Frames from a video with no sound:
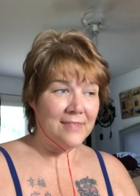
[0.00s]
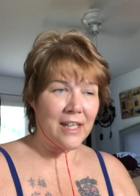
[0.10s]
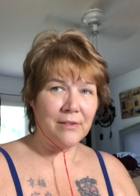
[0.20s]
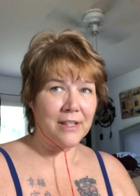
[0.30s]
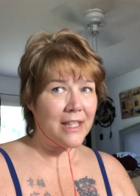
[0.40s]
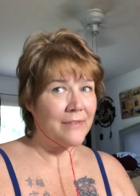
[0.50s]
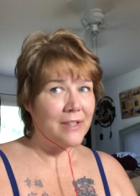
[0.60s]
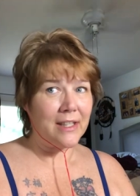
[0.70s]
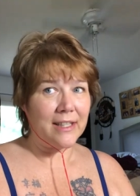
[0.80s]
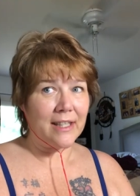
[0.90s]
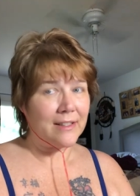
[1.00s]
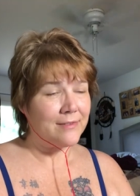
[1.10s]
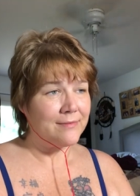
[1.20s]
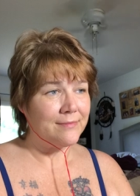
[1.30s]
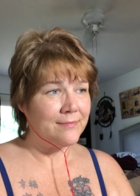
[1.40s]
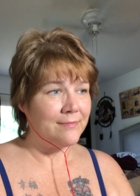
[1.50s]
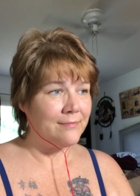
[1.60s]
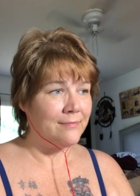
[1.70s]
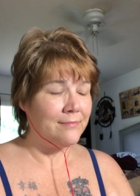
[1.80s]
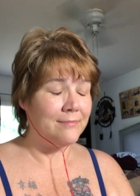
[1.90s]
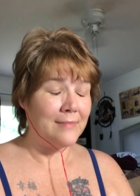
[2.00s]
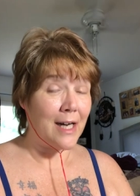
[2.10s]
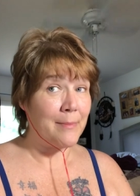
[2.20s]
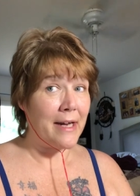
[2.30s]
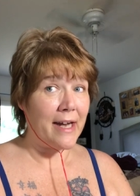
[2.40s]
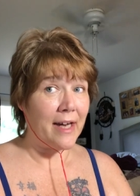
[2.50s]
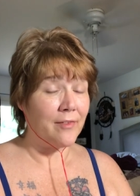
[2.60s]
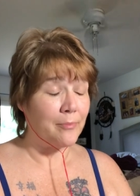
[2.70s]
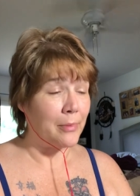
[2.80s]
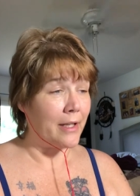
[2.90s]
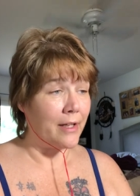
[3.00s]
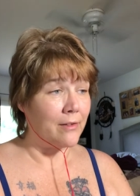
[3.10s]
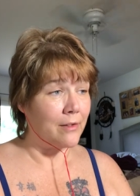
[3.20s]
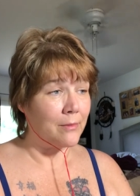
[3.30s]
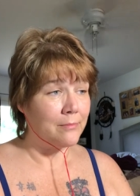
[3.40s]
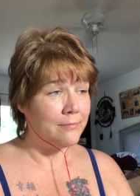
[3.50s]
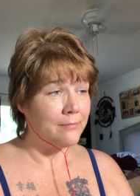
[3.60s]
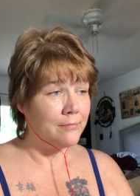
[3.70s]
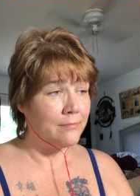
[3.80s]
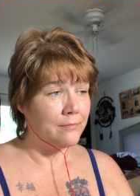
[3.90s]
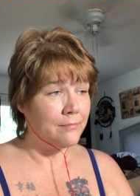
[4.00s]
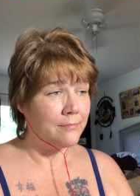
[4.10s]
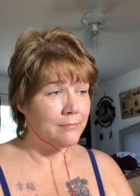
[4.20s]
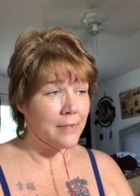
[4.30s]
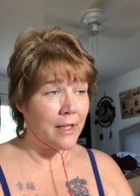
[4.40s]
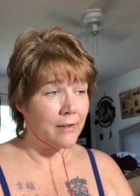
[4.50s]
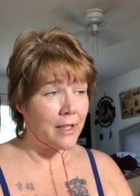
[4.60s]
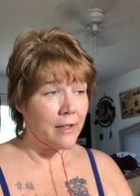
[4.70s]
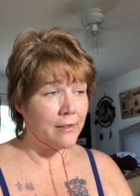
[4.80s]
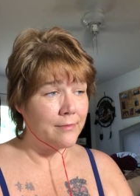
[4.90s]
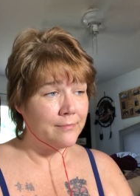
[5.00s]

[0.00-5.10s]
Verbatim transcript: I don't think I've done it yet. I may have, but I don't. But I don't care.